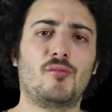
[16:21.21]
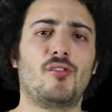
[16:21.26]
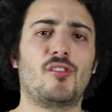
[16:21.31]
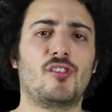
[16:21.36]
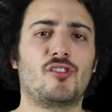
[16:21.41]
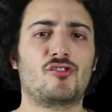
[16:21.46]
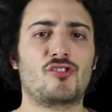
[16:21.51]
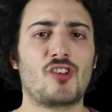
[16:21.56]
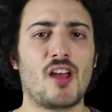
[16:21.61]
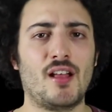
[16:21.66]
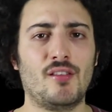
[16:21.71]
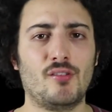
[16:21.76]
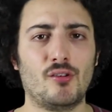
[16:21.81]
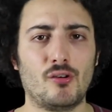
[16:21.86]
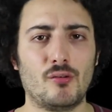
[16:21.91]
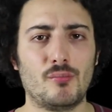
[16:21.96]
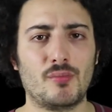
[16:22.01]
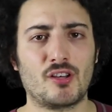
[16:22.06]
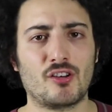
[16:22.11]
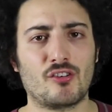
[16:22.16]
to this
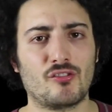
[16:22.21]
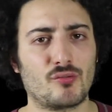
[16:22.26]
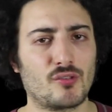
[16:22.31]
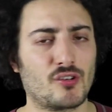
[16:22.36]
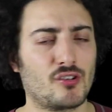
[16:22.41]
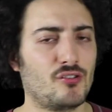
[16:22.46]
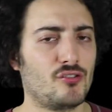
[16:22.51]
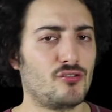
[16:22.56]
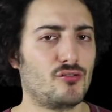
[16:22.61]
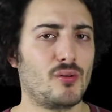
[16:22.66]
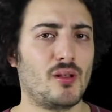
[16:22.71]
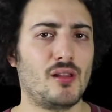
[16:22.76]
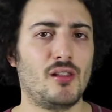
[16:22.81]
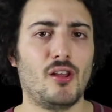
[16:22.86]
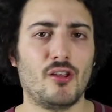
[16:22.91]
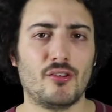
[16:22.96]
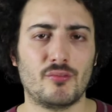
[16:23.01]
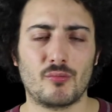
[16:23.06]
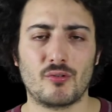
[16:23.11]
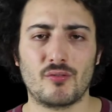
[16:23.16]
channel because we're going to do a
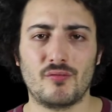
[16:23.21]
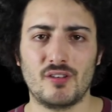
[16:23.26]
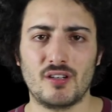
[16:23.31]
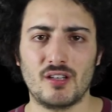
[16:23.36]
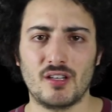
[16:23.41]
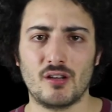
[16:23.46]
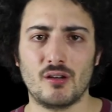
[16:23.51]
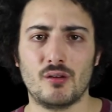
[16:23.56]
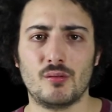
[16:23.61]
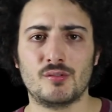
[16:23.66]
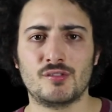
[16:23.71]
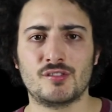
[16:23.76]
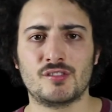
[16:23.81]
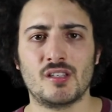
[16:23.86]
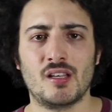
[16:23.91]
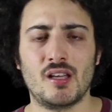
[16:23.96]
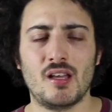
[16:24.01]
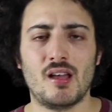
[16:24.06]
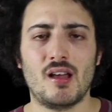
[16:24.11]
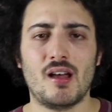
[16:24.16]
lot more videos.